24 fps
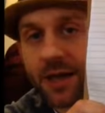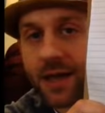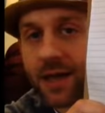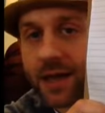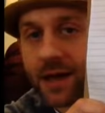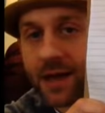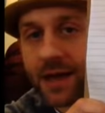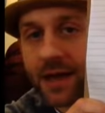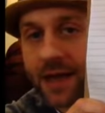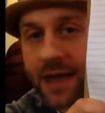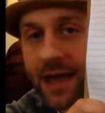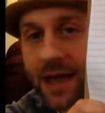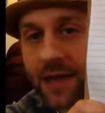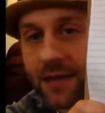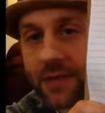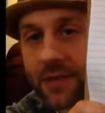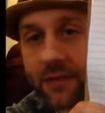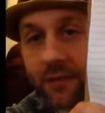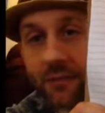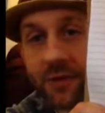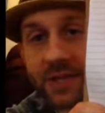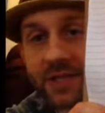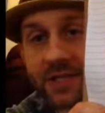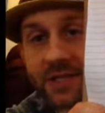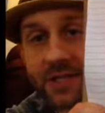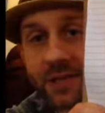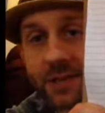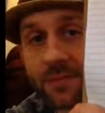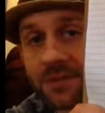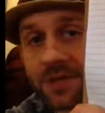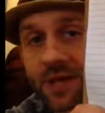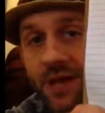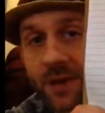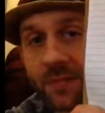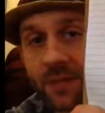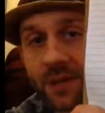And I had 3
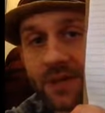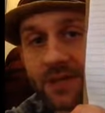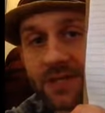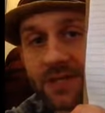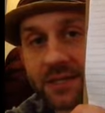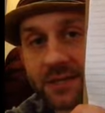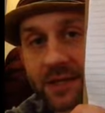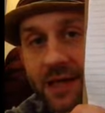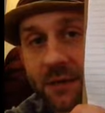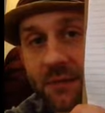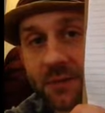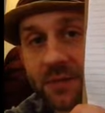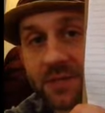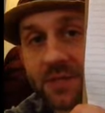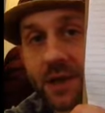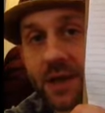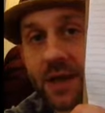subtopics, and that was my